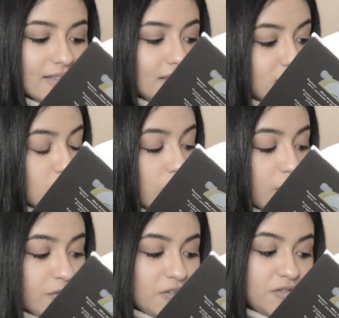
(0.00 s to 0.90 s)
They
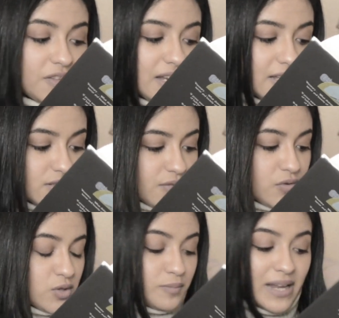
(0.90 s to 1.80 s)
talk of the feelings of
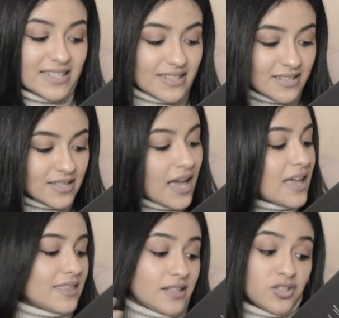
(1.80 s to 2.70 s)
those places.
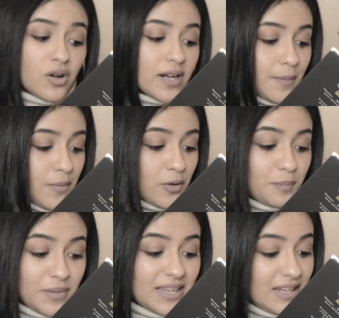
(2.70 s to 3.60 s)
They talk
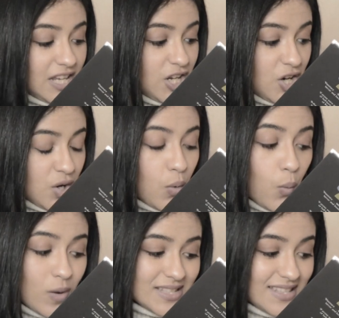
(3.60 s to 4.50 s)
about being here
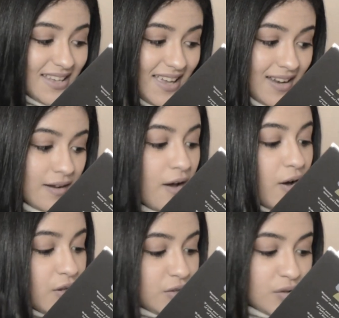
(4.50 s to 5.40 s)
once again
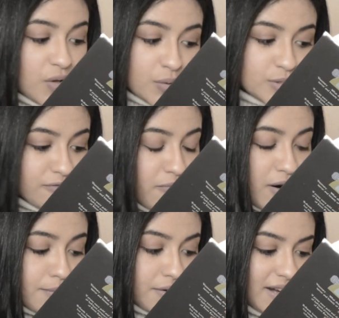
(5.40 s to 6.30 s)
on the coast of
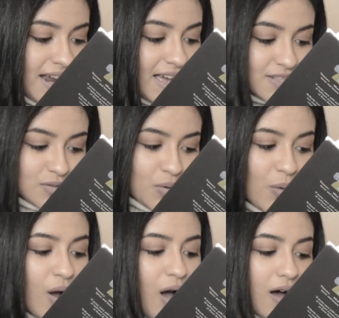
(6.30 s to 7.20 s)
Barbary as
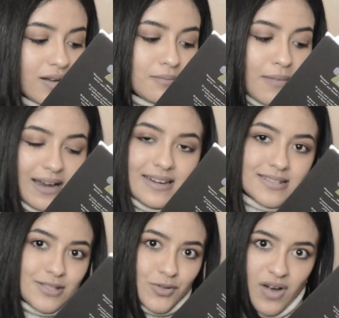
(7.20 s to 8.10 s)
though on a
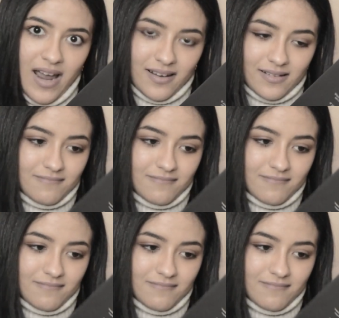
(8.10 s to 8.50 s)
magnet's drag.